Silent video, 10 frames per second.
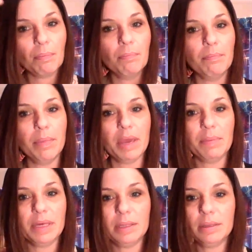
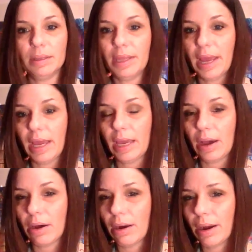Maybe
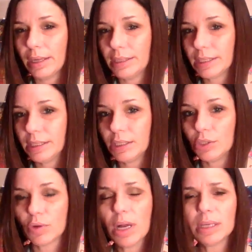they are addicted to
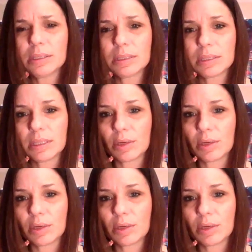drugs.